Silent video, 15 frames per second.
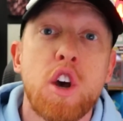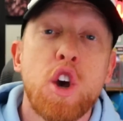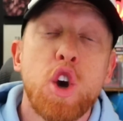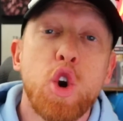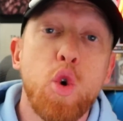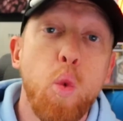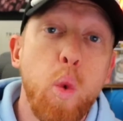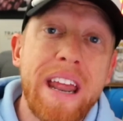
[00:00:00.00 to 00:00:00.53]

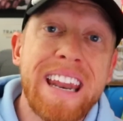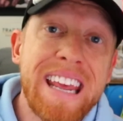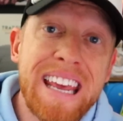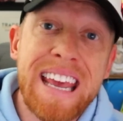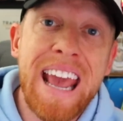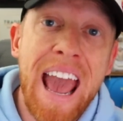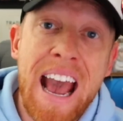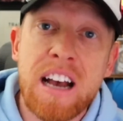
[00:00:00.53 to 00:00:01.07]
who when
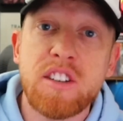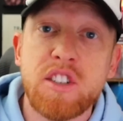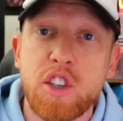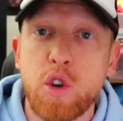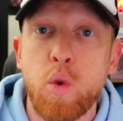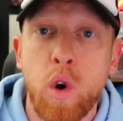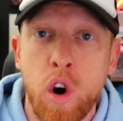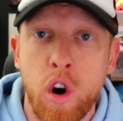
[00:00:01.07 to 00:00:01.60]
he has
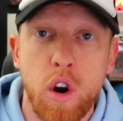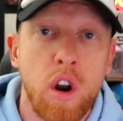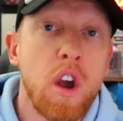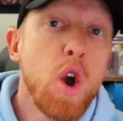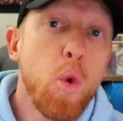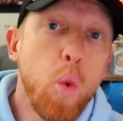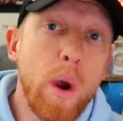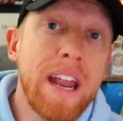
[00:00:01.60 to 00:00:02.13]
you hurt,
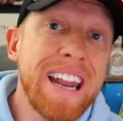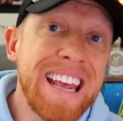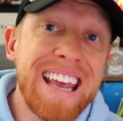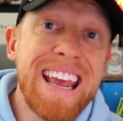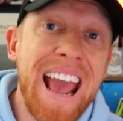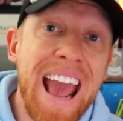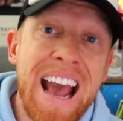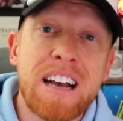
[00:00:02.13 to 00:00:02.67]

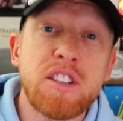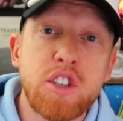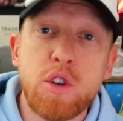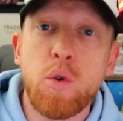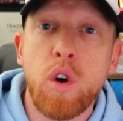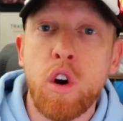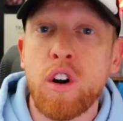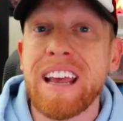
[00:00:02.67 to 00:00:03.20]
he
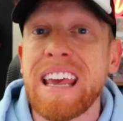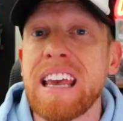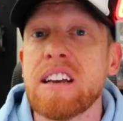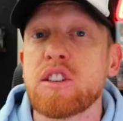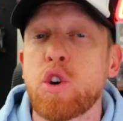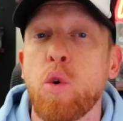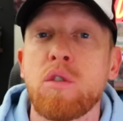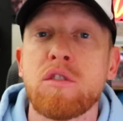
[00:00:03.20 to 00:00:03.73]

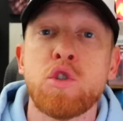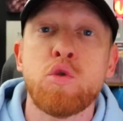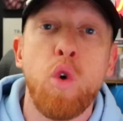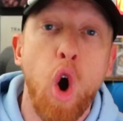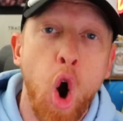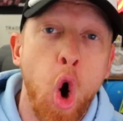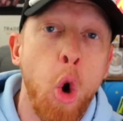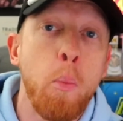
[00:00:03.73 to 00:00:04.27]
is going to
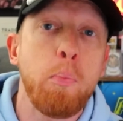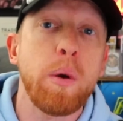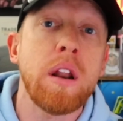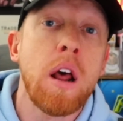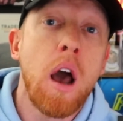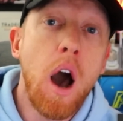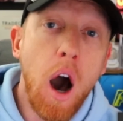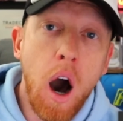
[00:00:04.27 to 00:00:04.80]
open
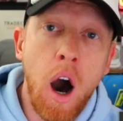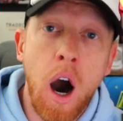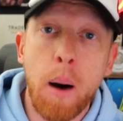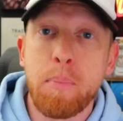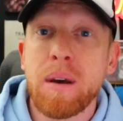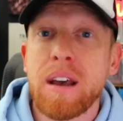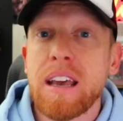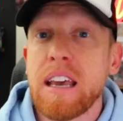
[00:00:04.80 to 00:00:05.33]

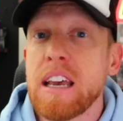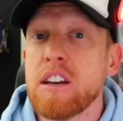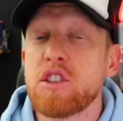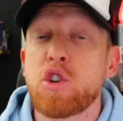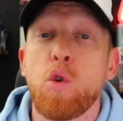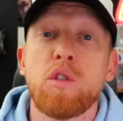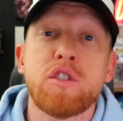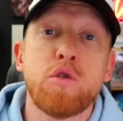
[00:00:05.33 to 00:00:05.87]
up. He is
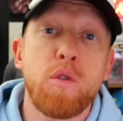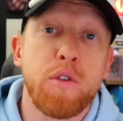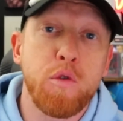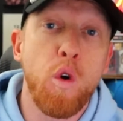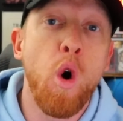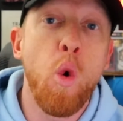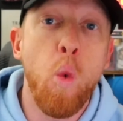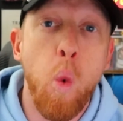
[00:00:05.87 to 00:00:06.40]
going to
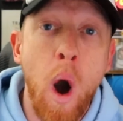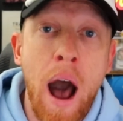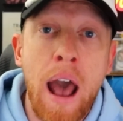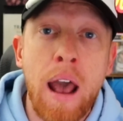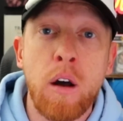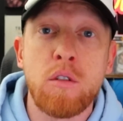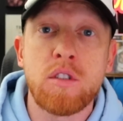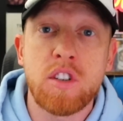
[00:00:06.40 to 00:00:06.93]
throw
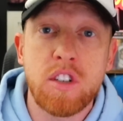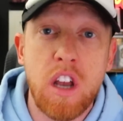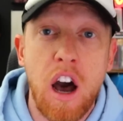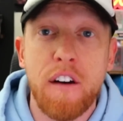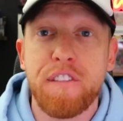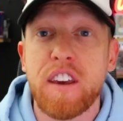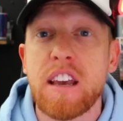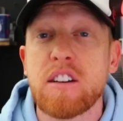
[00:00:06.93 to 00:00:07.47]
wild
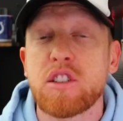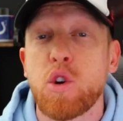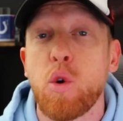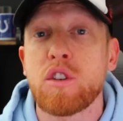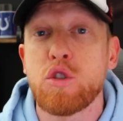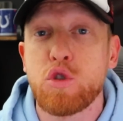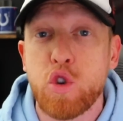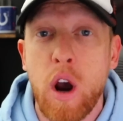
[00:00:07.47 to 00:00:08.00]
stuff. He is
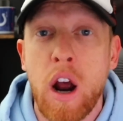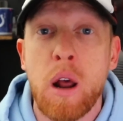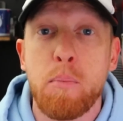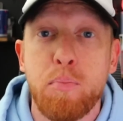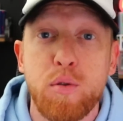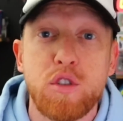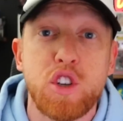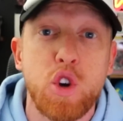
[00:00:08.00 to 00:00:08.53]
going to try to
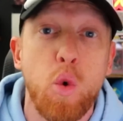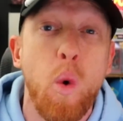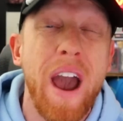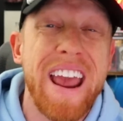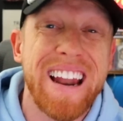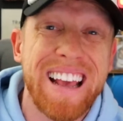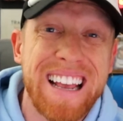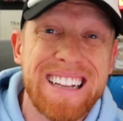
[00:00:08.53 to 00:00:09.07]
put you away.
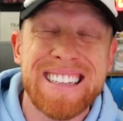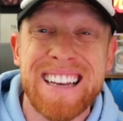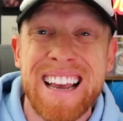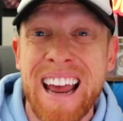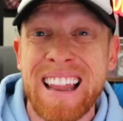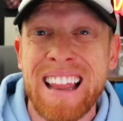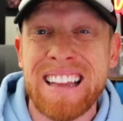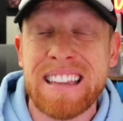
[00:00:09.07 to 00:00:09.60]
And against a
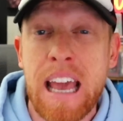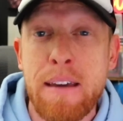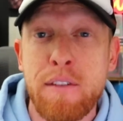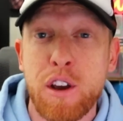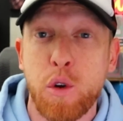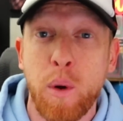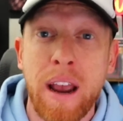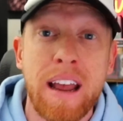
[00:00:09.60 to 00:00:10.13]
guy like Davy
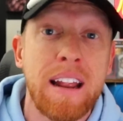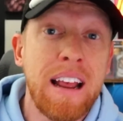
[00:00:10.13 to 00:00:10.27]
Grant,